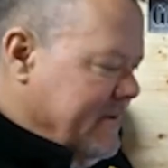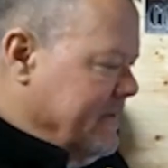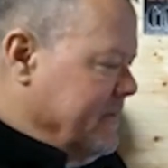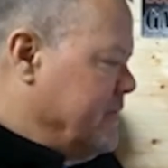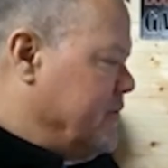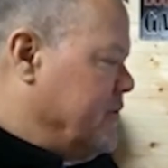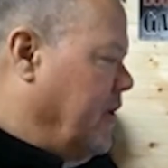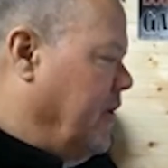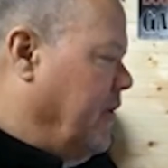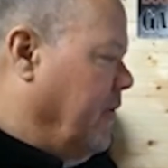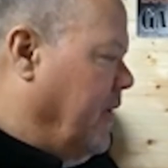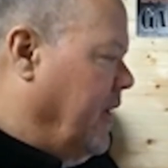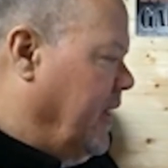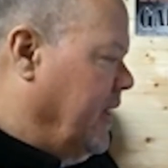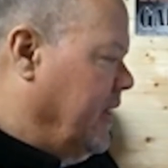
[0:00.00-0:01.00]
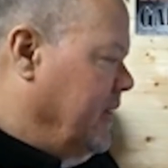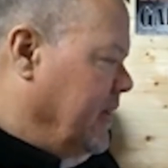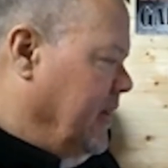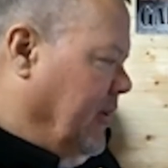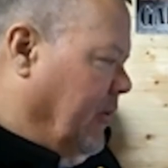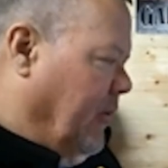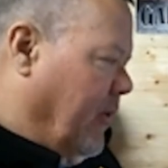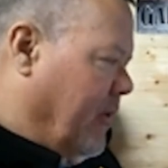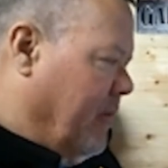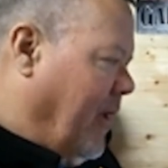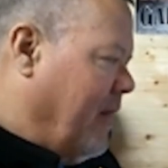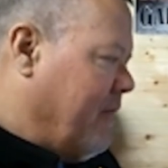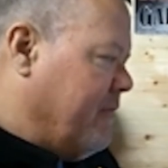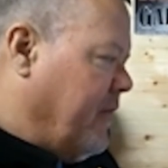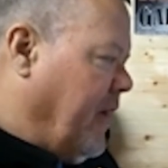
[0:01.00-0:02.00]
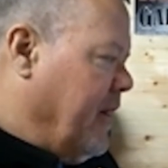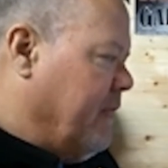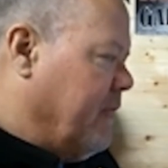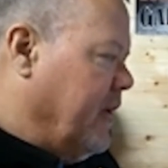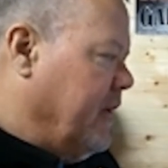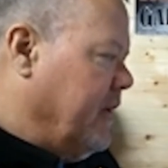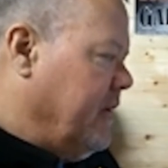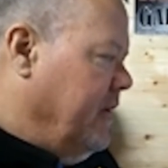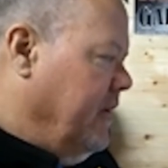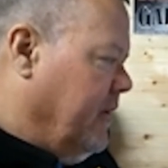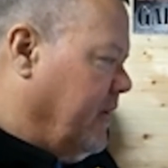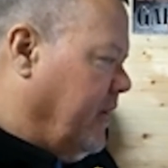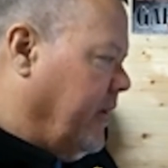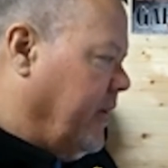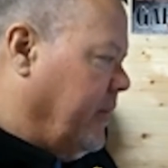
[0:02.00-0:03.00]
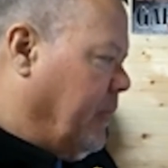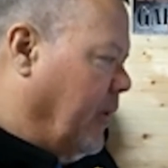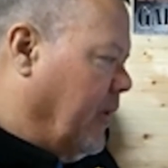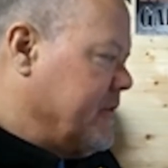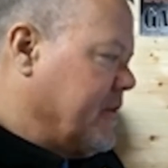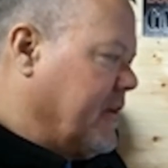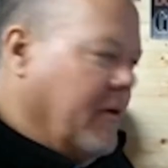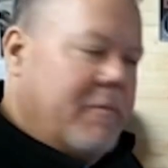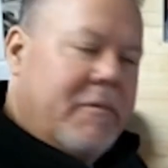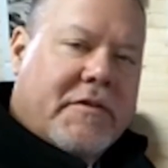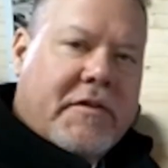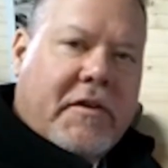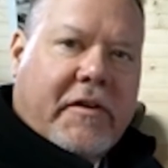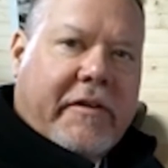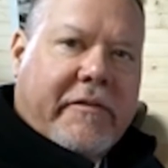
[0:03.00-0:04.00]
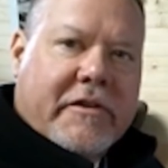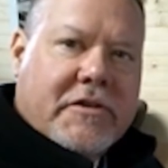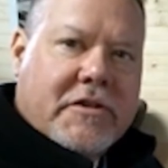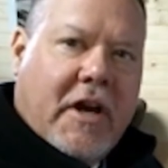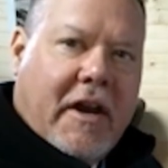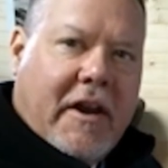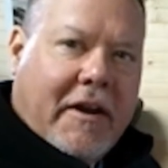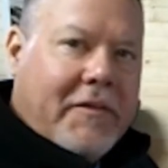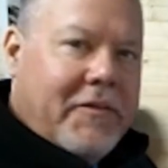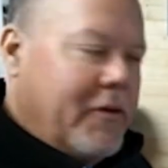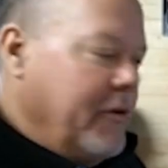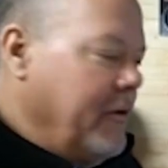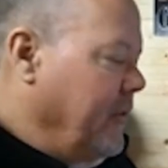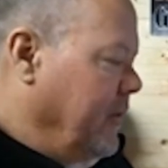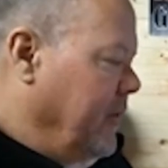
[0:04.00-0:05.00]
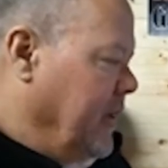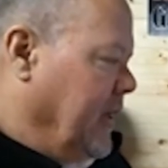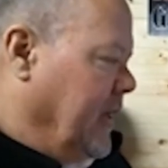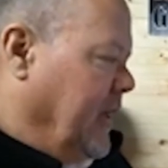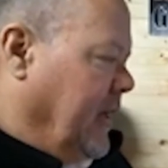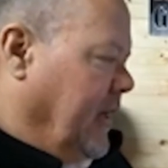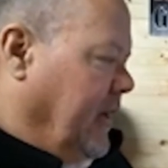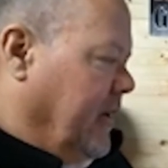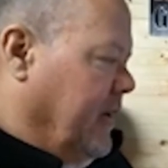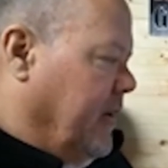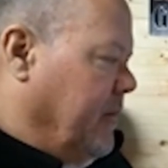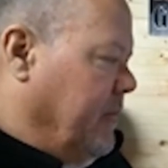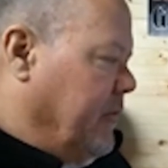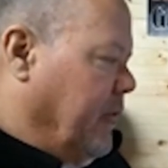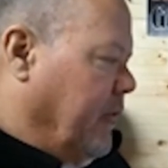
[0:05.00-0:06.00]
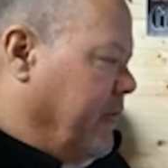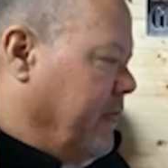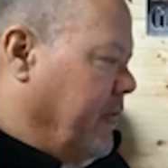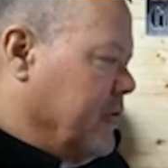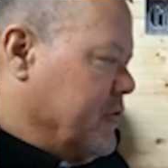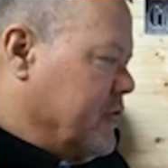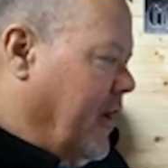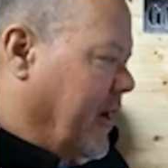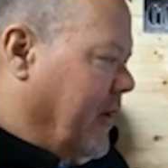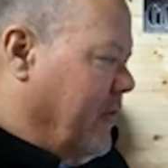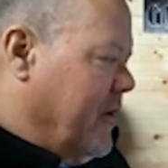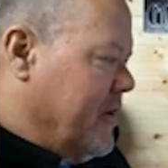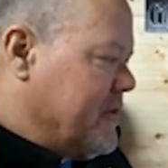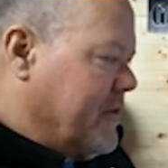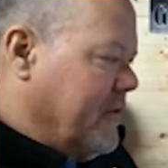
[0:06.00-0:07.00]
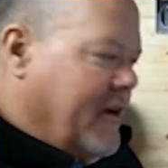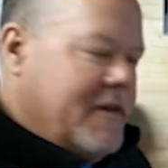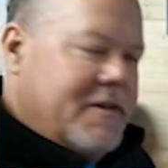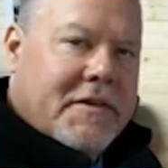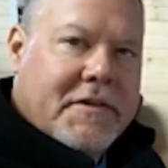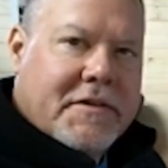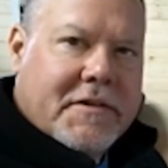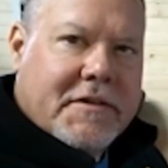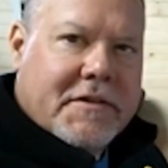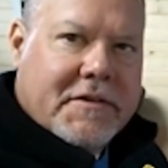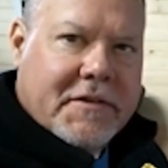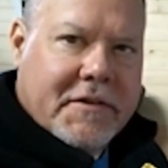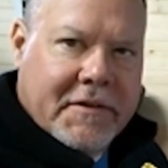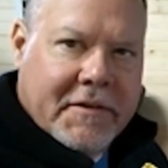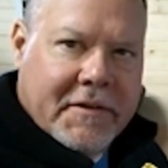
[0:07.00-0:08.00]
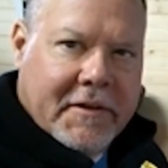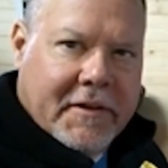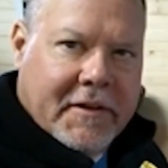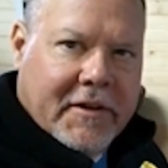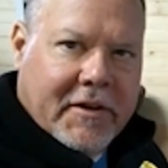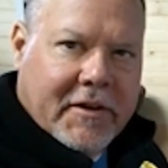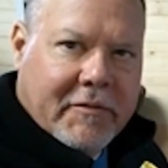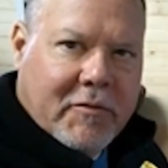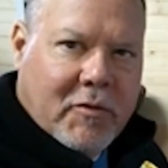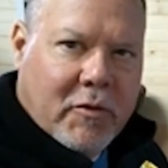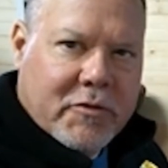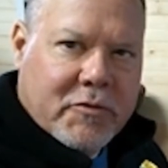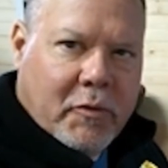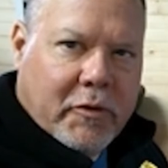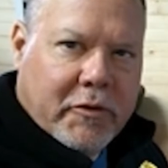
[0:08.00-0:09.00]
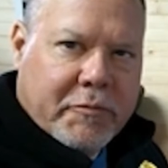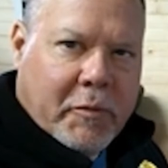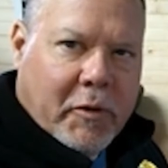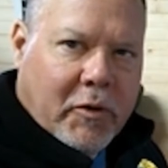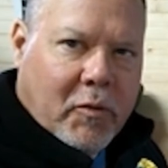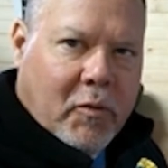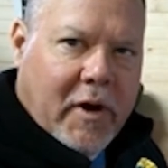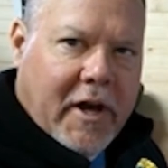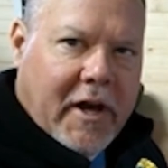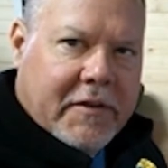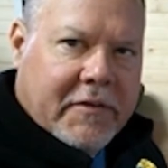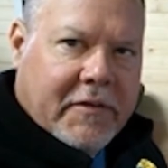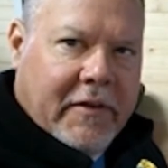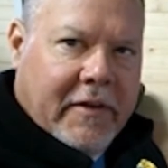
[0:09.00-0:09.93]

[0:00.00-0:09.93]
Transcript: So one of my favorite parts companies I'll give a shout out to doing Volkswagen restorations is, of course, Wolfsburg West.